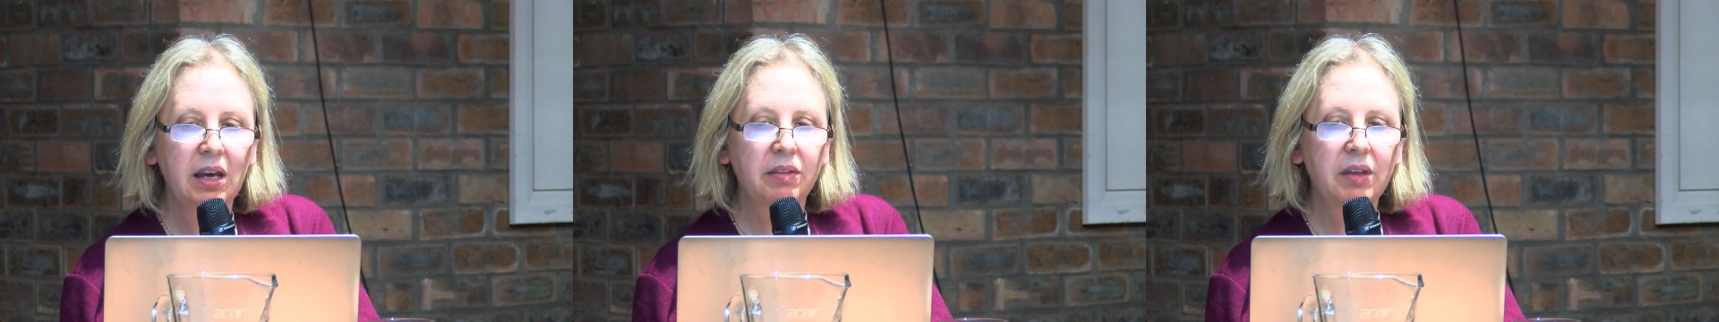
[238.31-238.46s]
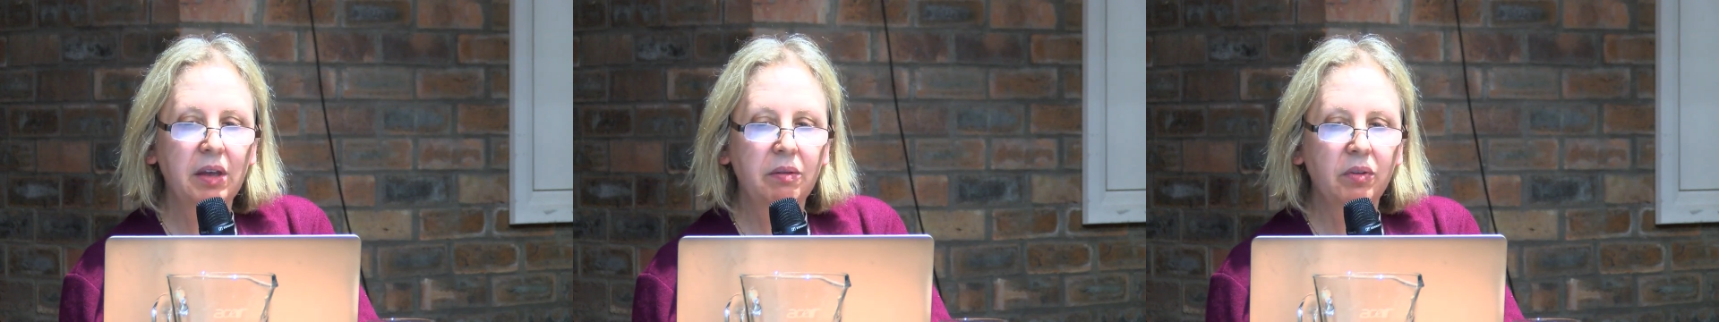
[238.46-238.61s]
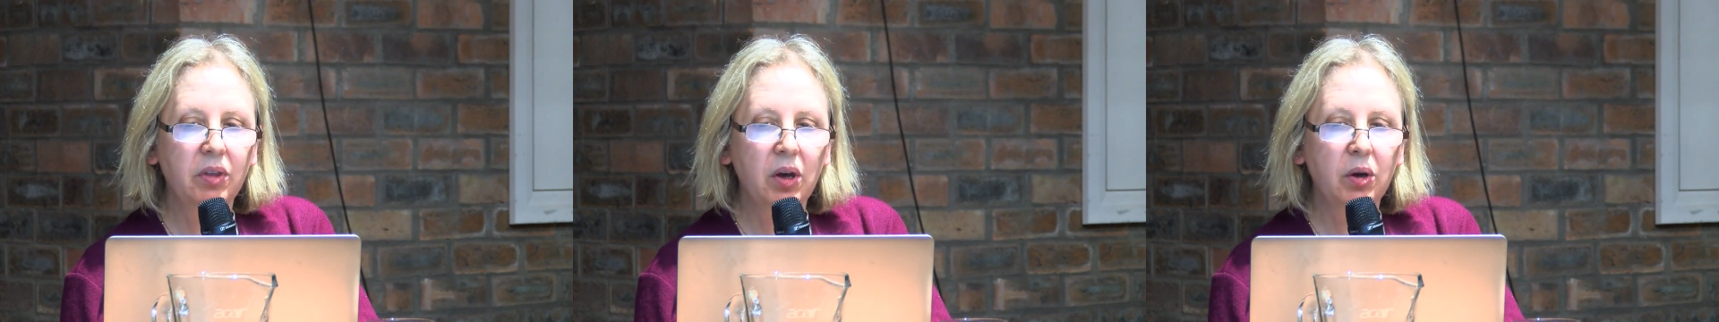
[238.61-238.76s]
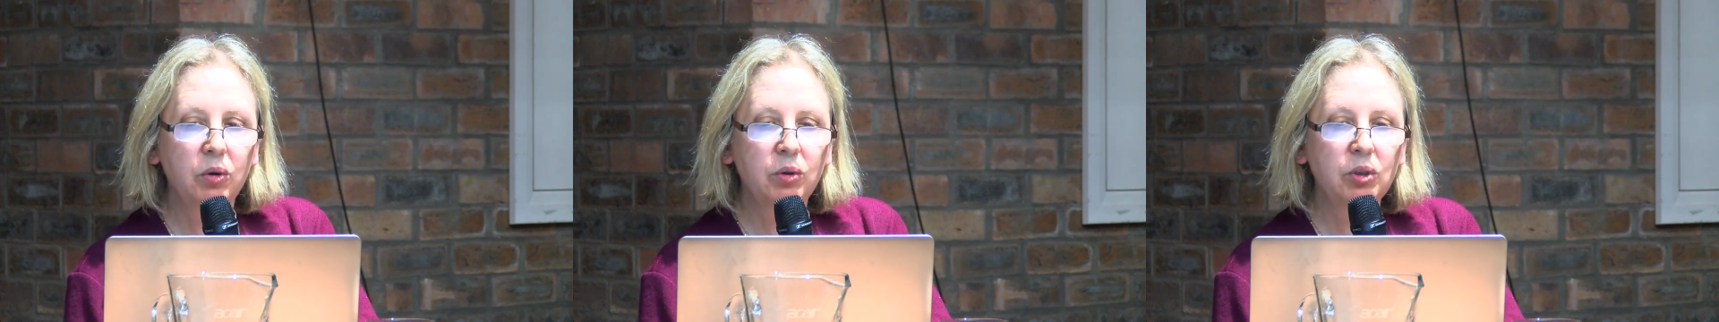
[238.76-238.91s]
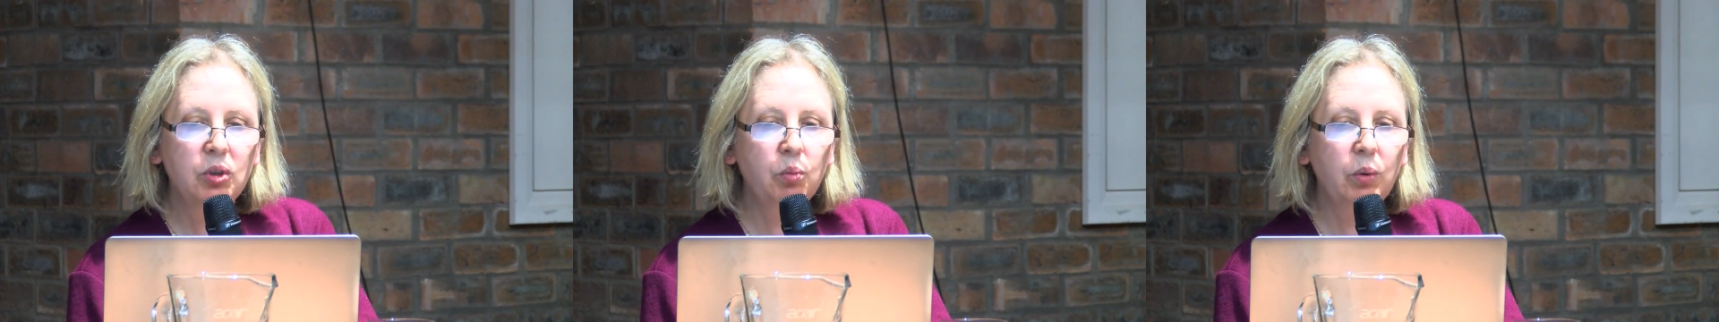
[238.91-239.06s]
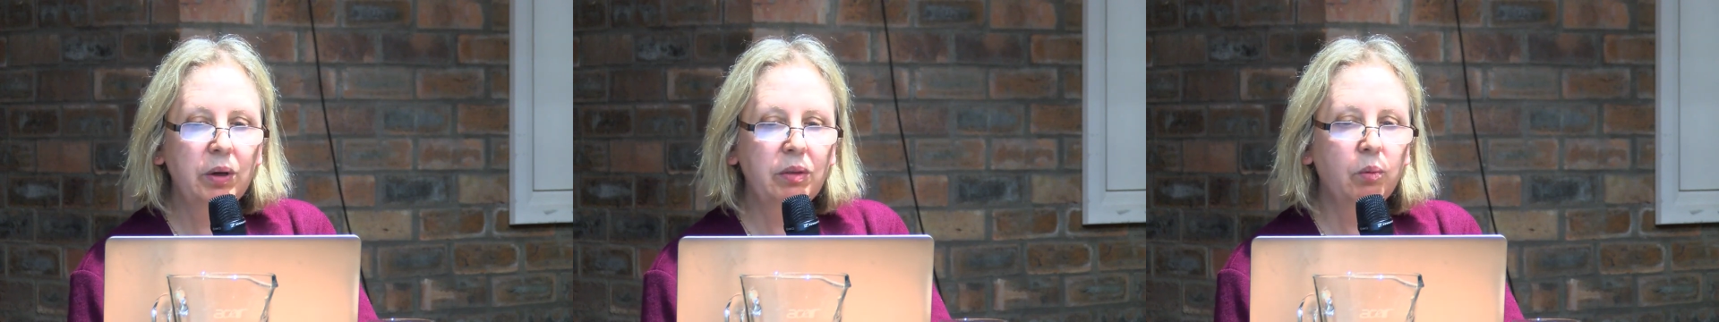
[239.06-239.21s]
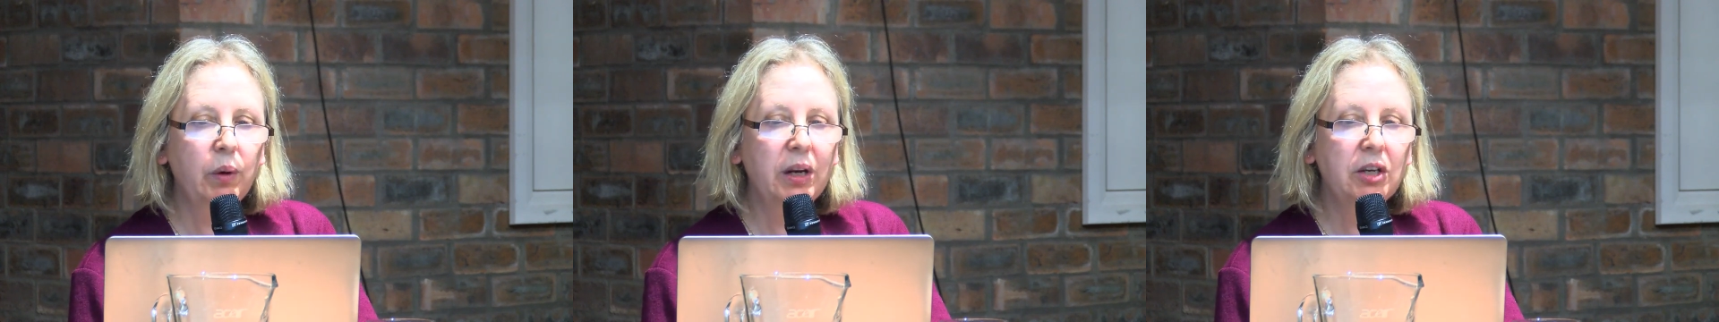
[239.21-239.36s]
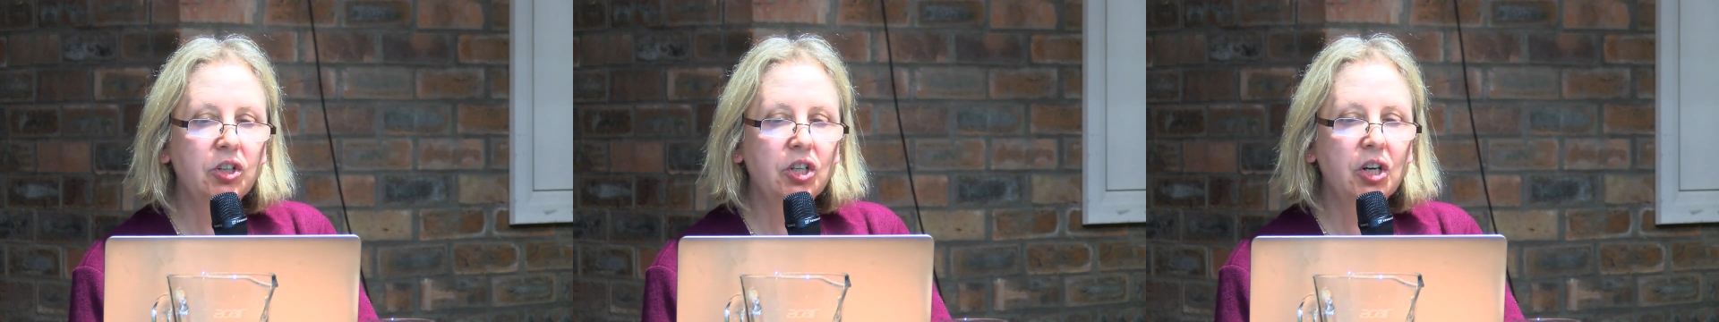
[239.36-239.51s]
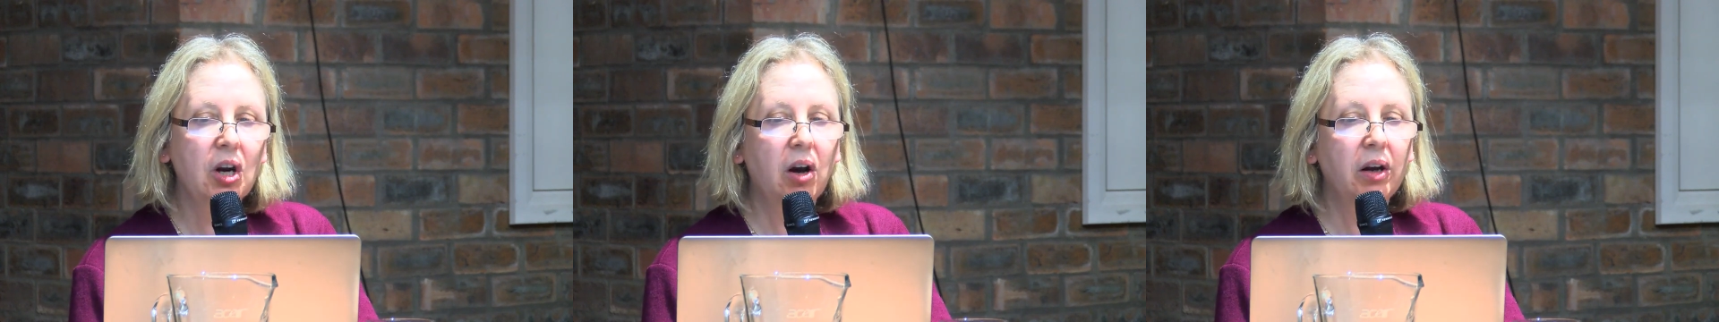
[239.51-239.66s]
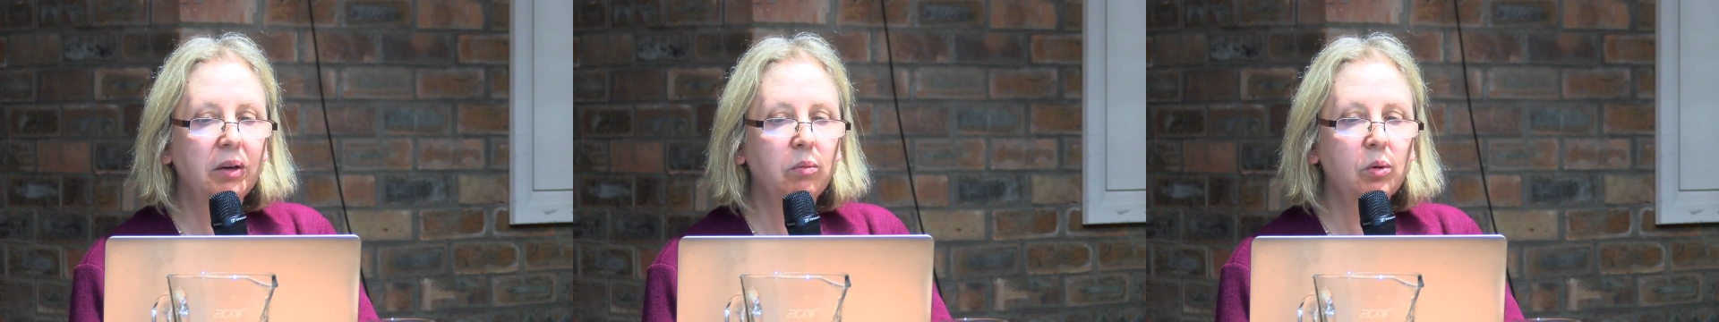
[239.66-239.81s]
than those with
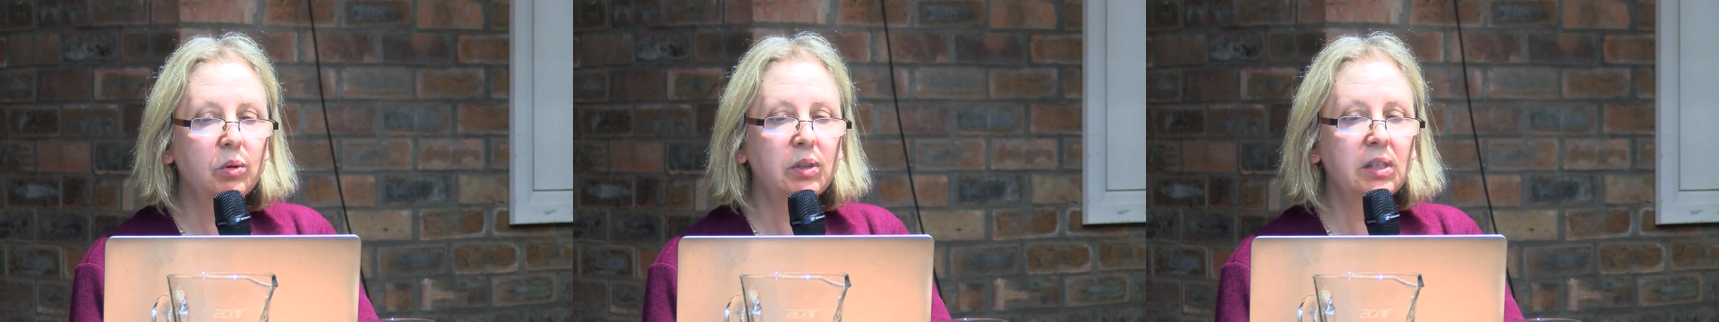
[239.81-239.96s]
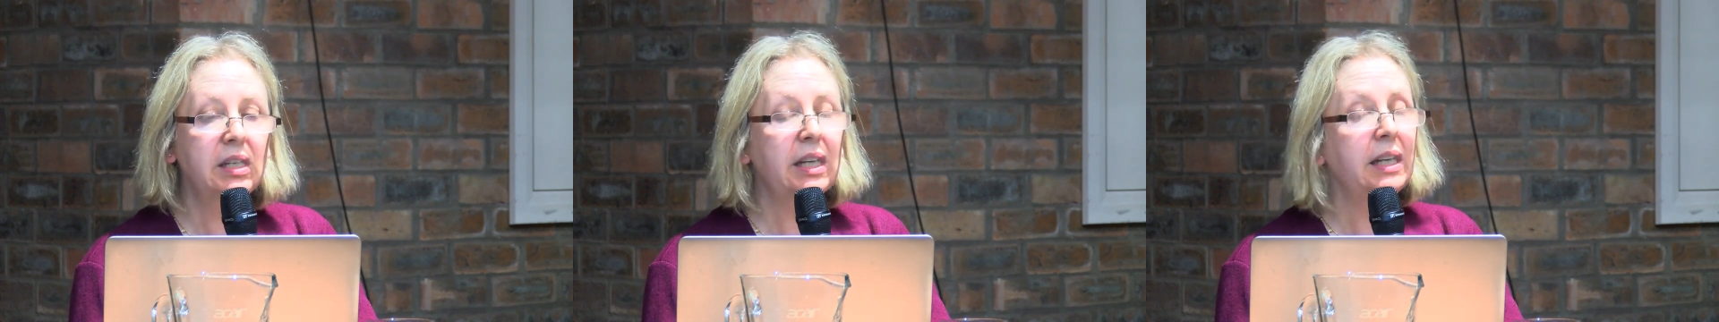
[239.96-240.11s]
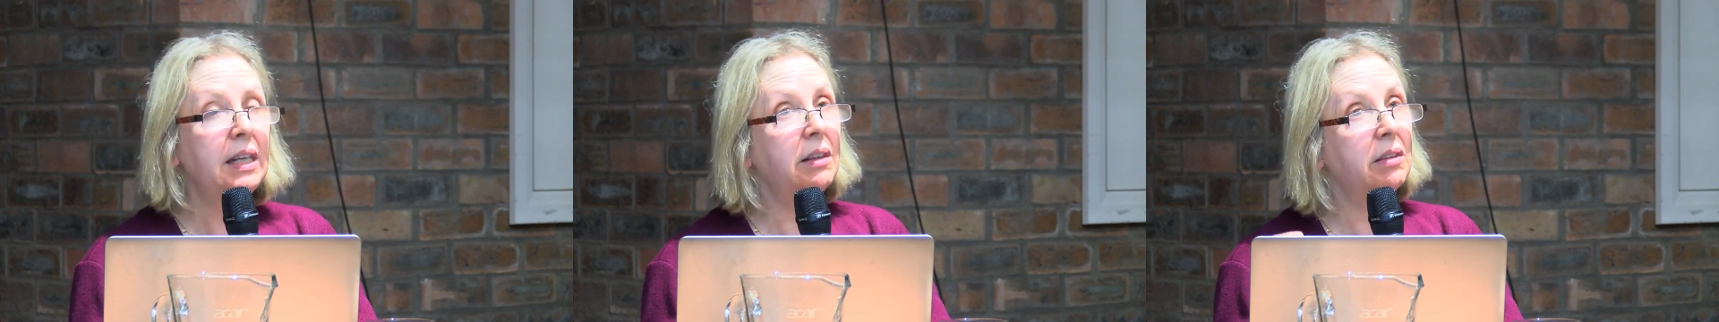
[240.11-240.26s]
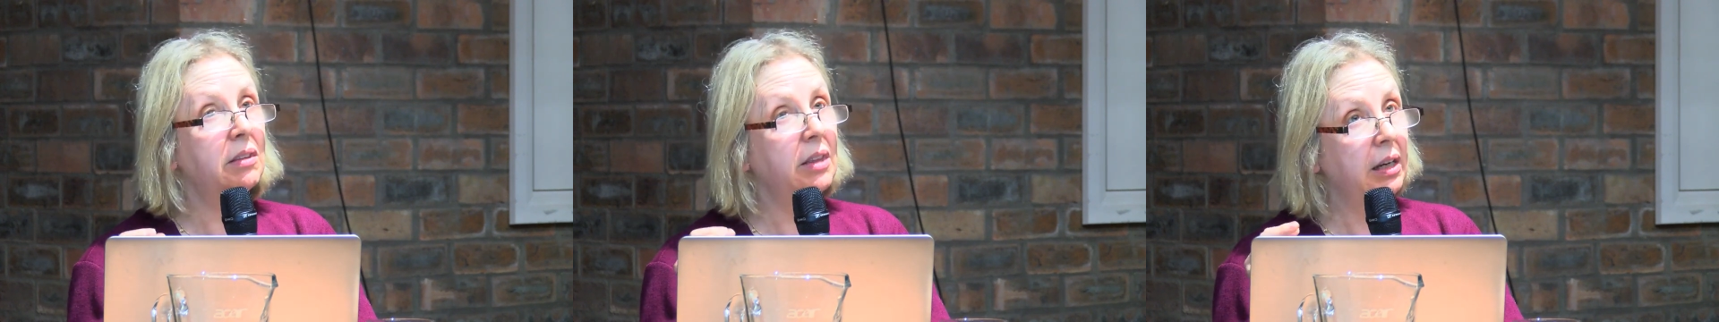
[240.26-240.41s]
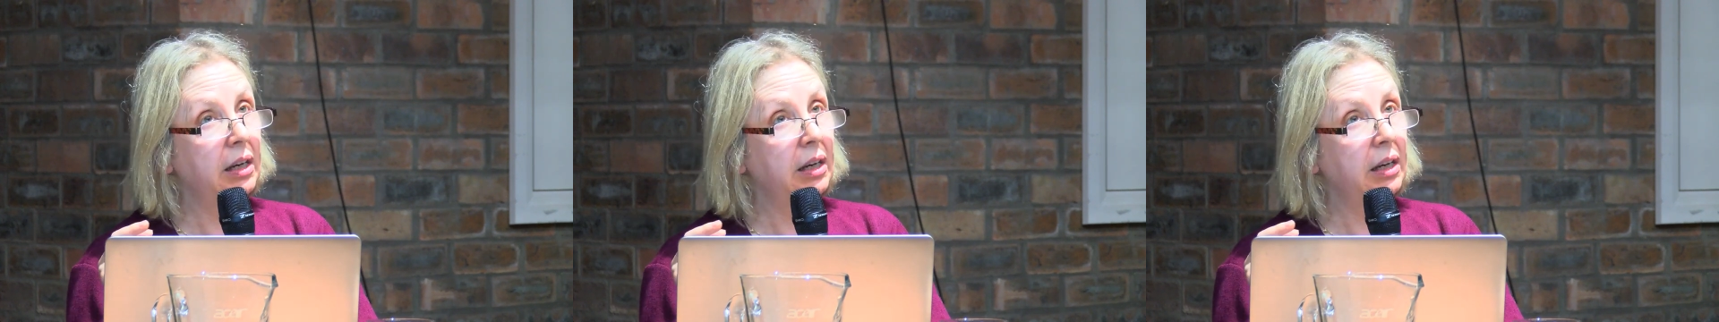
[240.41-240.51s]
which I will see the